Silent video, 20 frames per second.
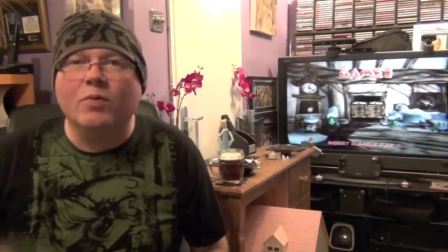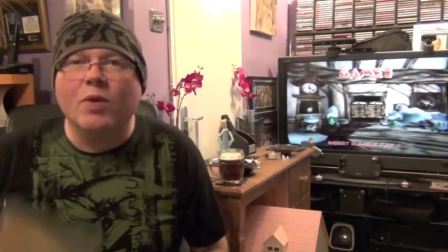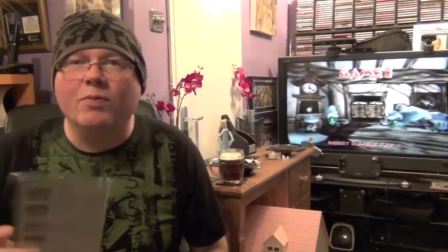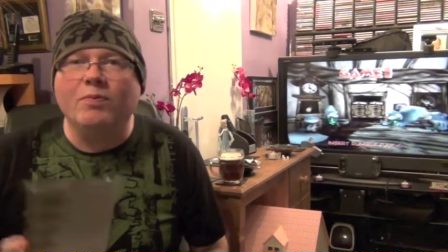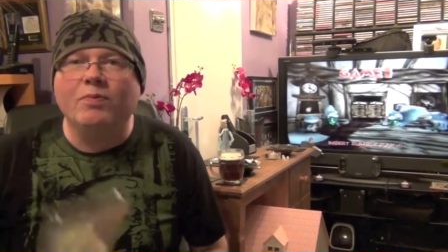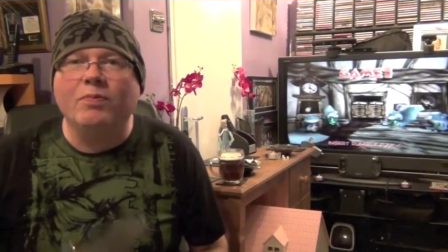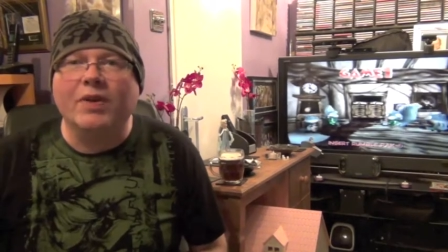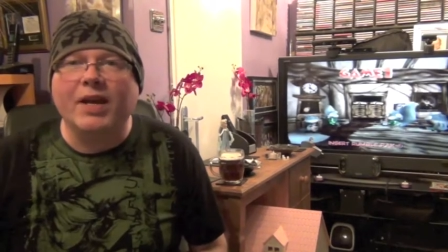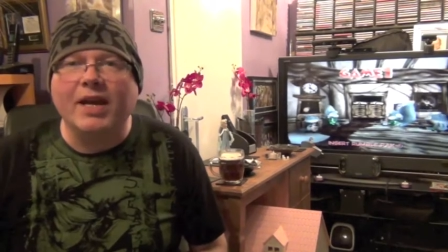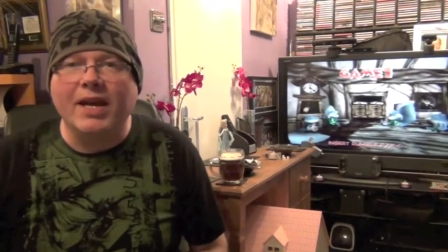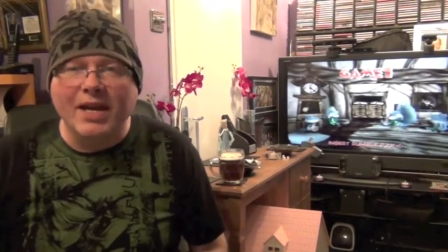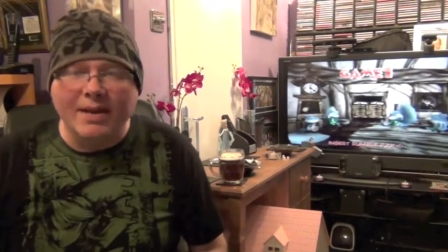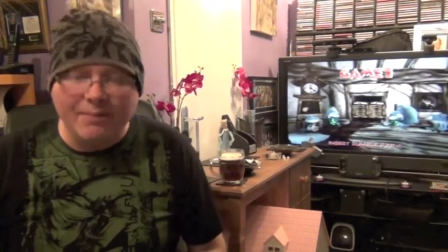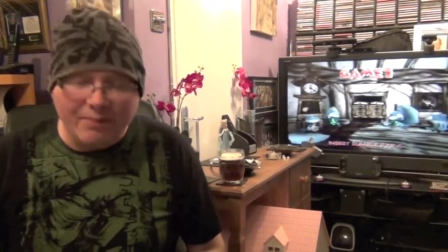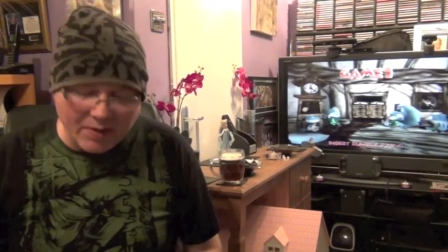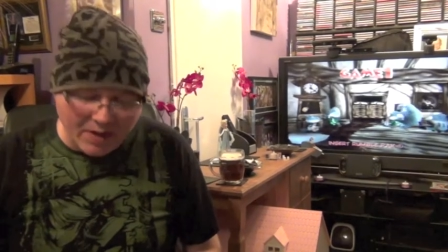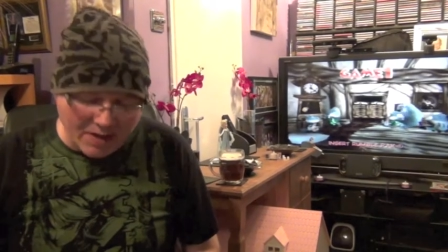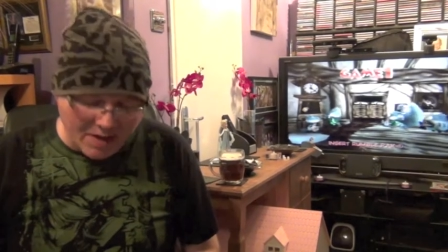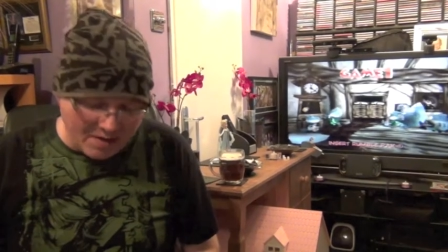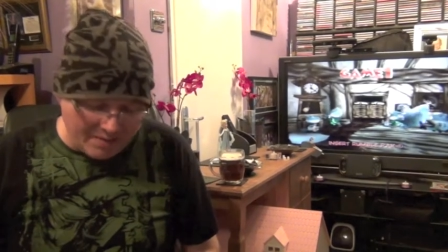one
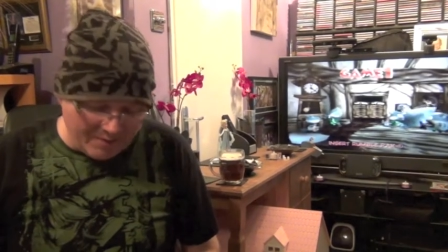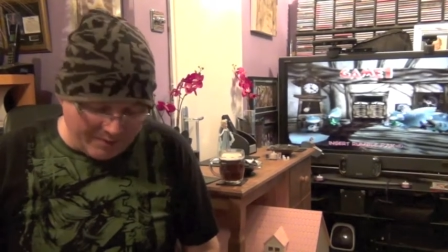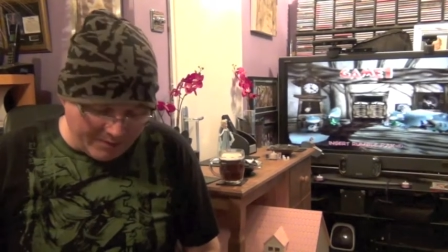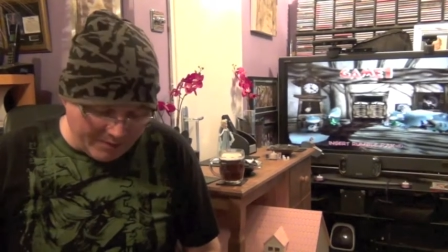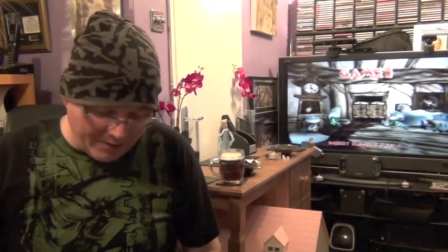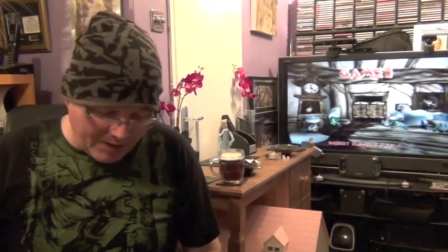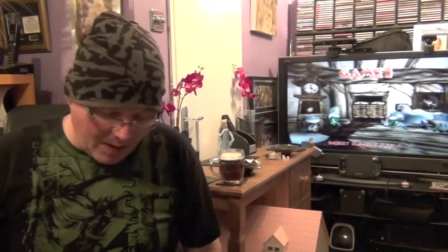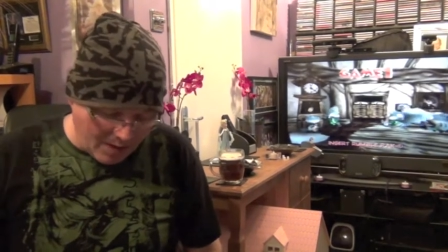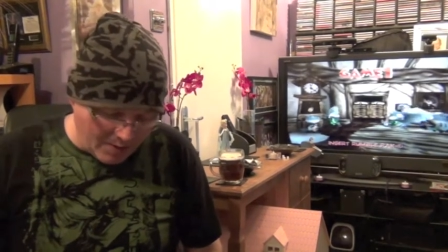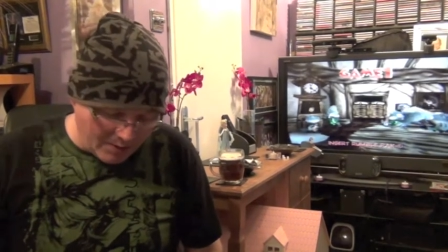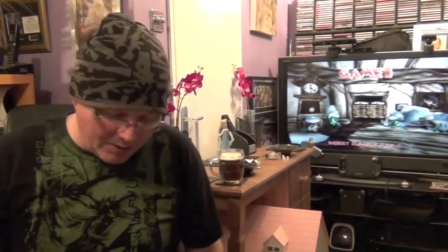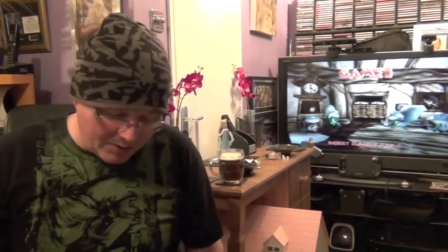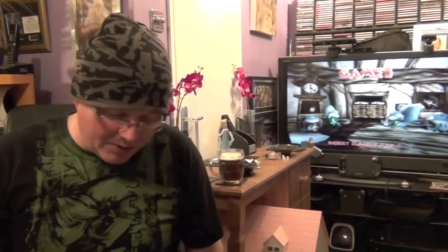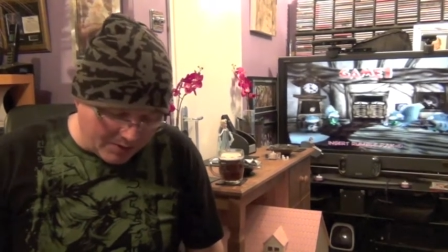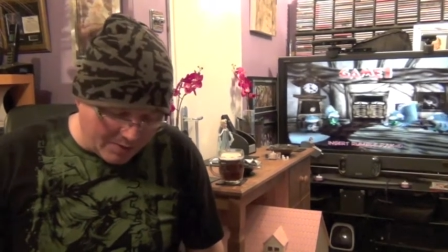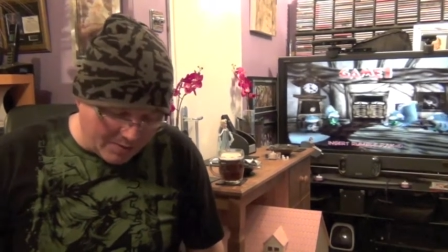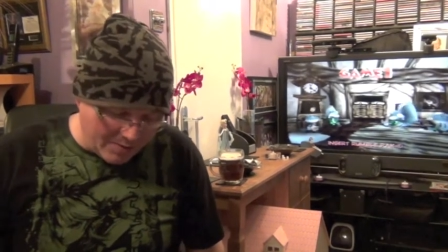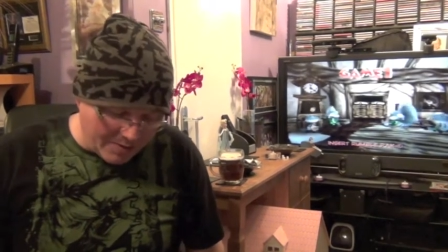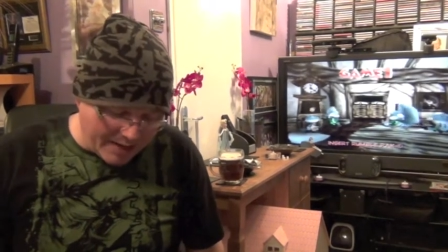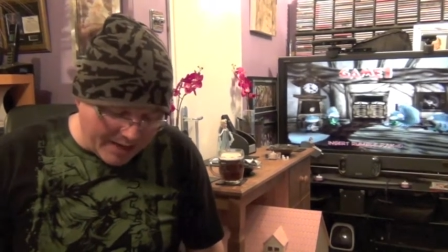game, old
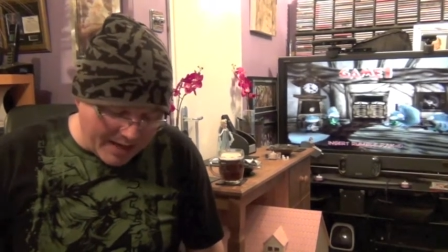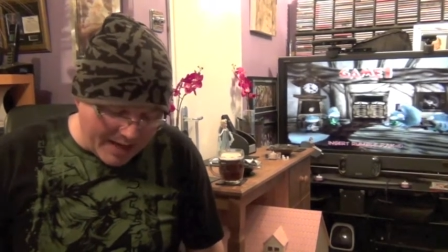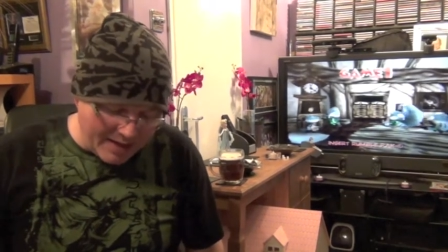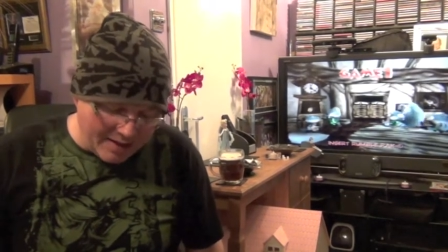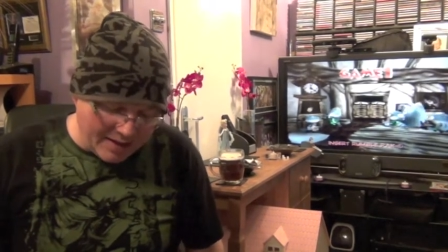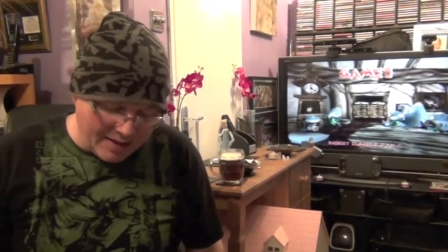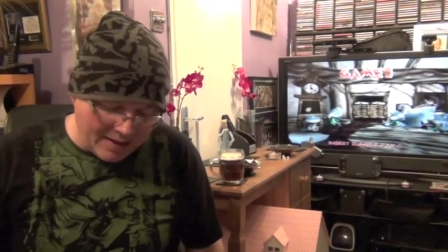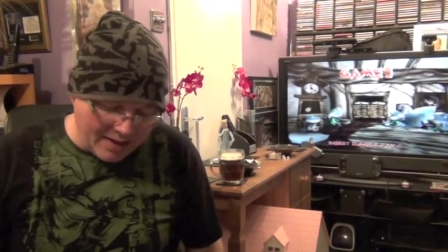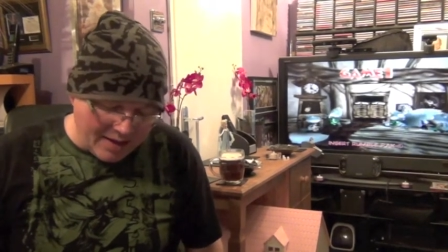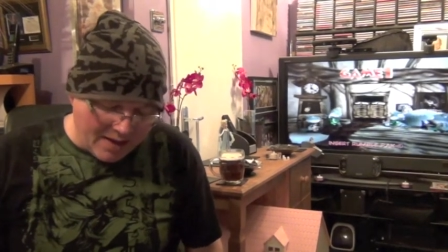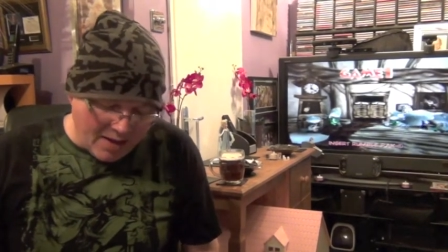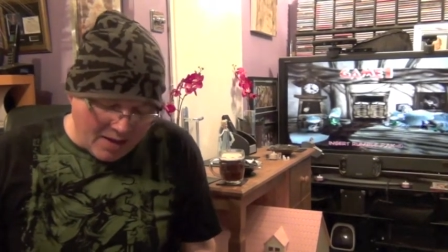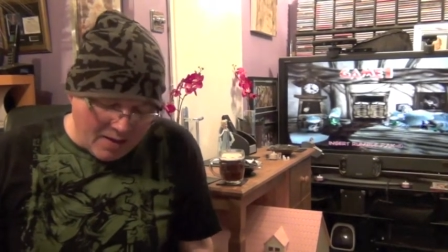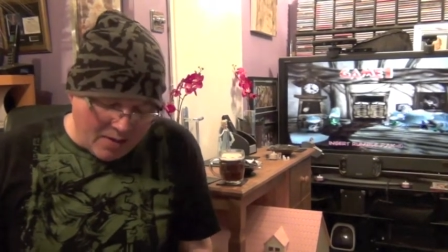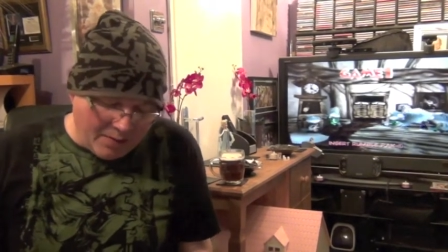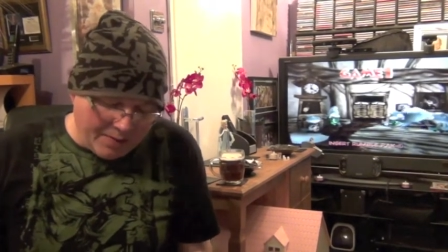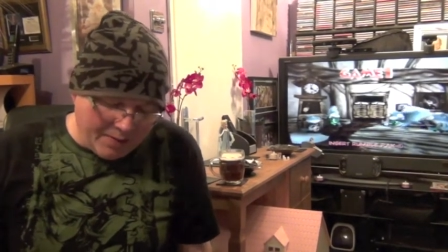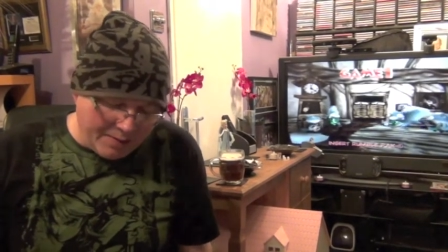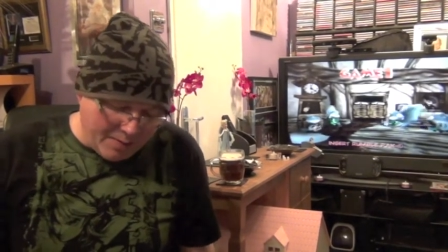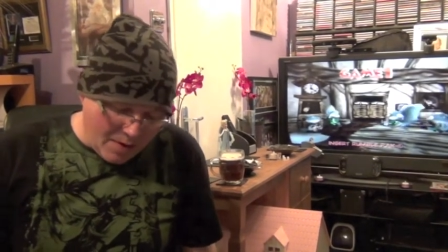school again,
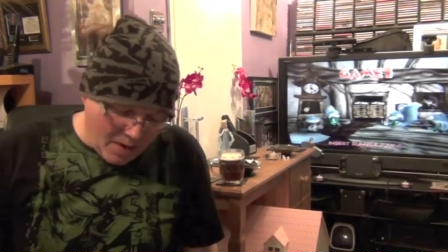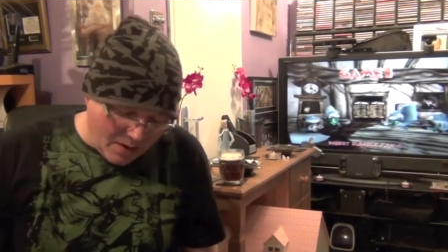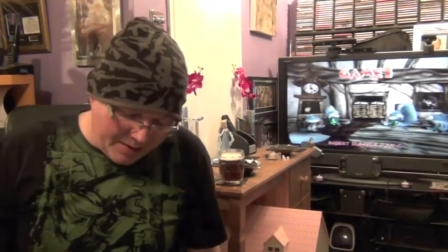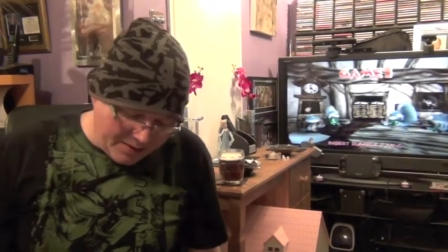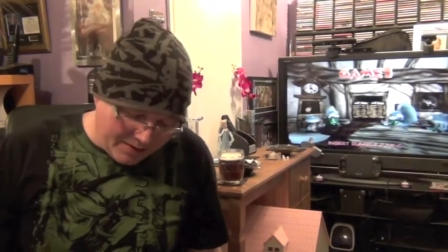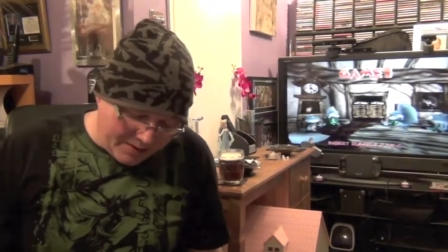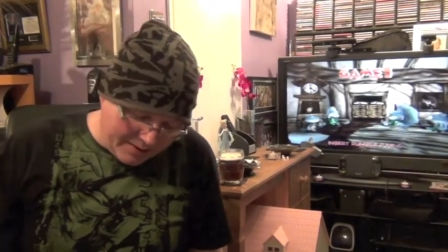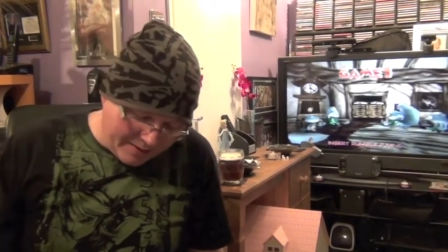on a Master